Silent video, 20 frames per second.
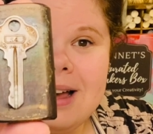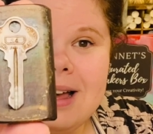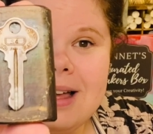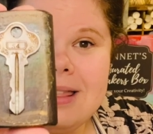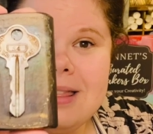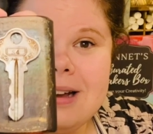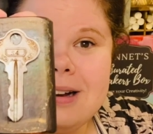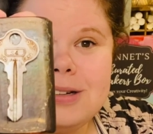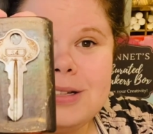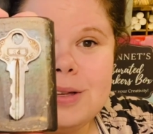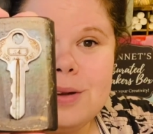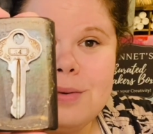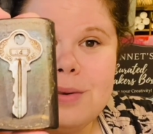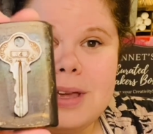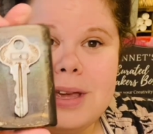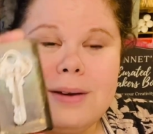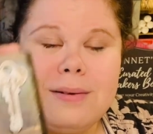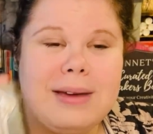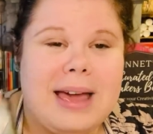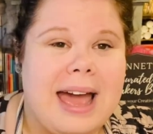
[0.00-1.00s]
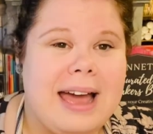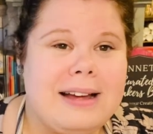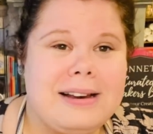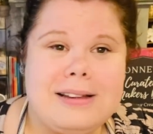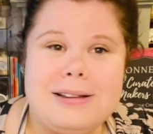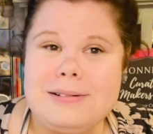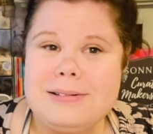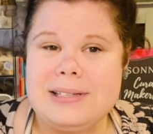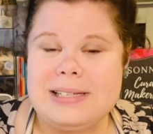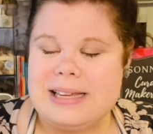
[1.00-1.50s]
They're so cute.
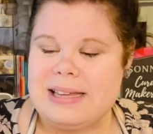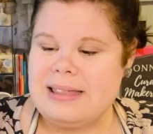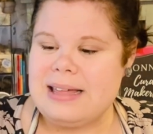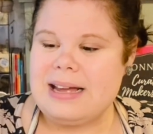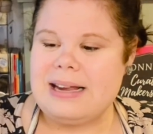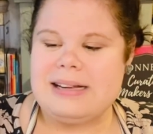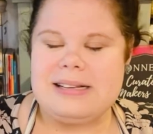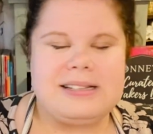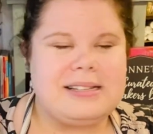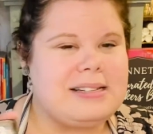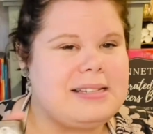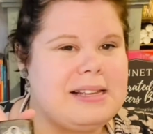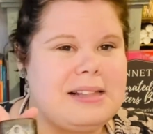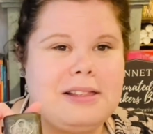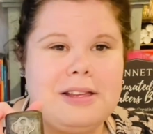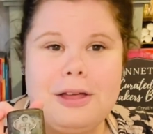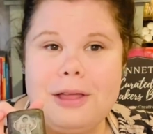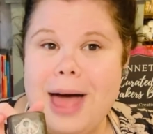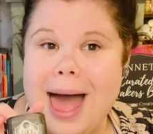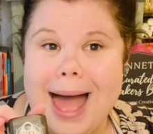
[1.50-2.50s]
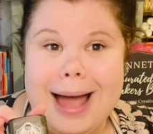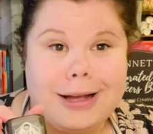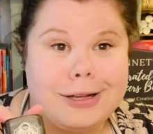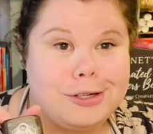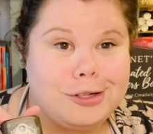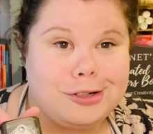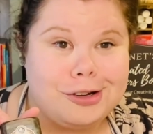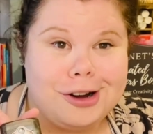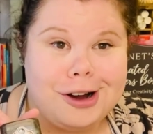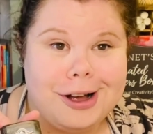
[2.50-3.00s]
Can't you see that it's just a little
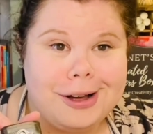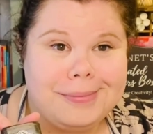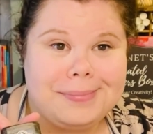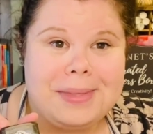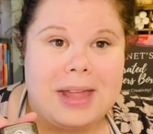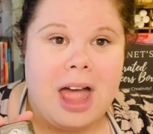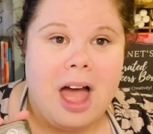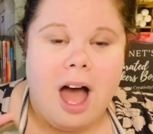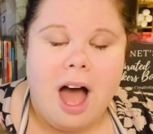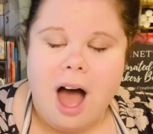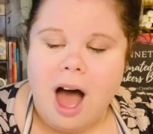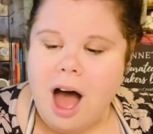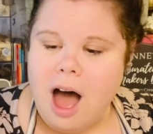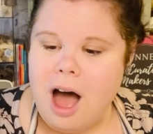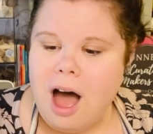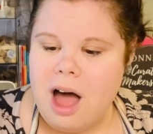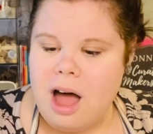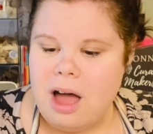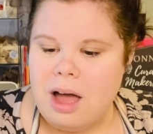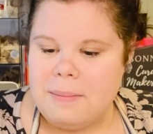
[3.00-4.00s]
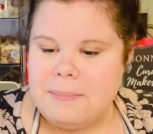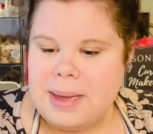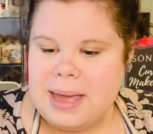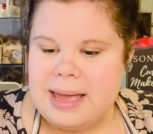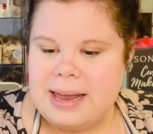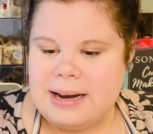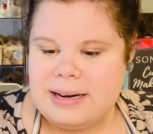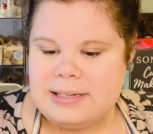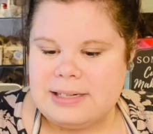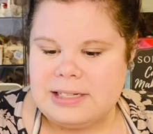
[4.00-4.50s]
extra
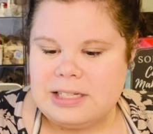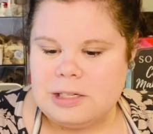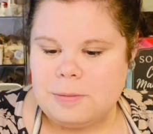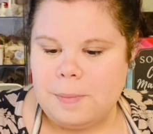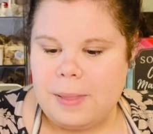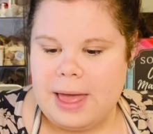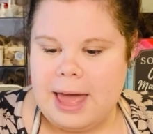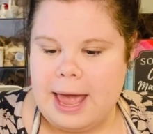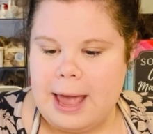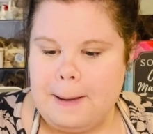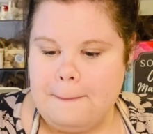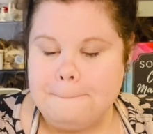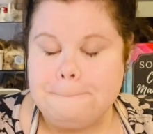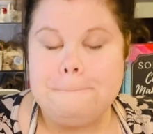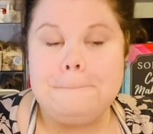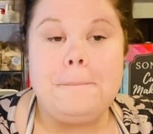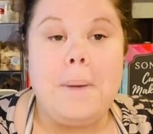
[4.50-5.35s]
in a display?